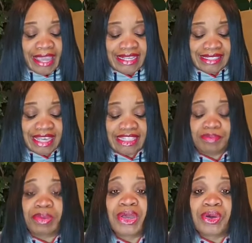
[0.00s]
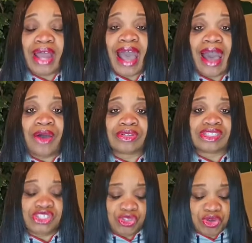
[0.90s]
He says, build
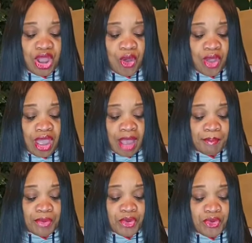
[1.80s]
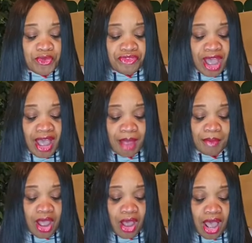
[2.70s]
houses, you know, move,
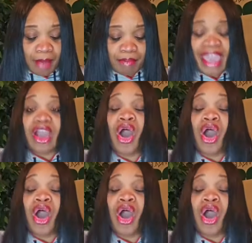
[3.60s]
um, uh, make